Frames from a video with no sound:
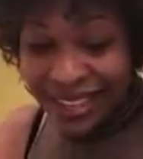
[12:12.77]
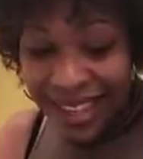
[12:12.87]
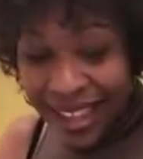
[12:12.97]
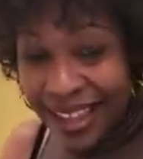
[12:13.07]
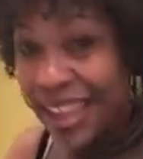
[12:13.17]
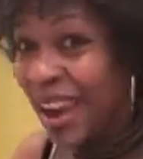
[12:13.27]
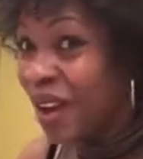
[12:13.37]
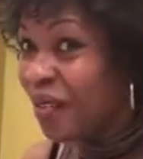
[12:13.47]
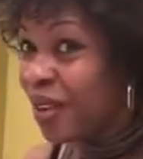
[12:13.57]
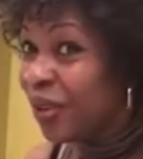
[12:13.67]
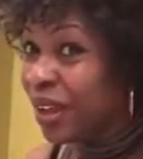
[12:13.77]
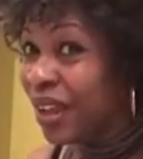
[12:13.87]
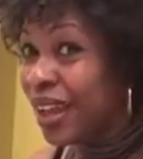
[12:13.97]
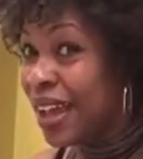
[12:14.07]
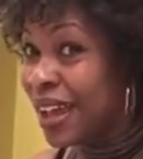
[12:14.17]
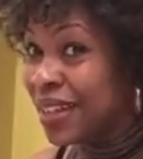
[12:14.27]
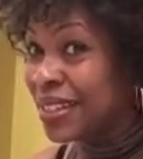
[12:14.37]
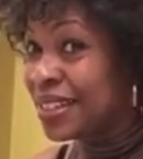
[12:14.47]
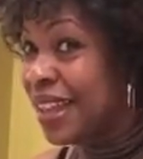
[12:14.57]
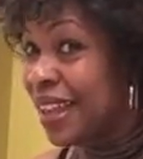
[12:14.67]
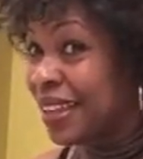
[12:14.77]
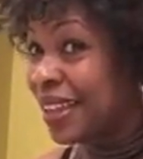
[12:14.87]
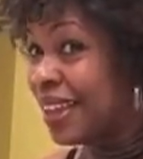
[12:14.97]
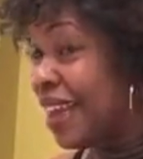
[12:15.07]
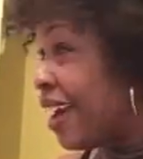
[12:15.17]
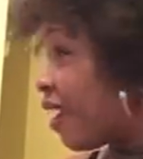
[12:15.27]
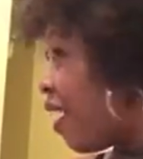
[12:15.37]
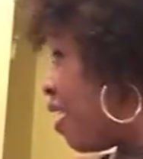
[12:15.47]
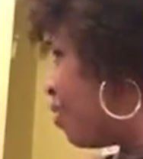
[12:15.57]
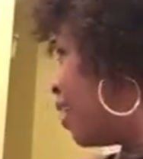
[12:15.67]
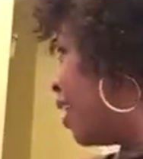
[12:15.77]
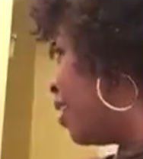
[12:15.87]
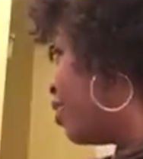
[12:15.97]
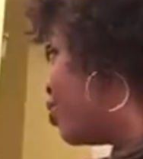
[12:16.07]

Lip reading: take care of it, okay, guys? Take care of it.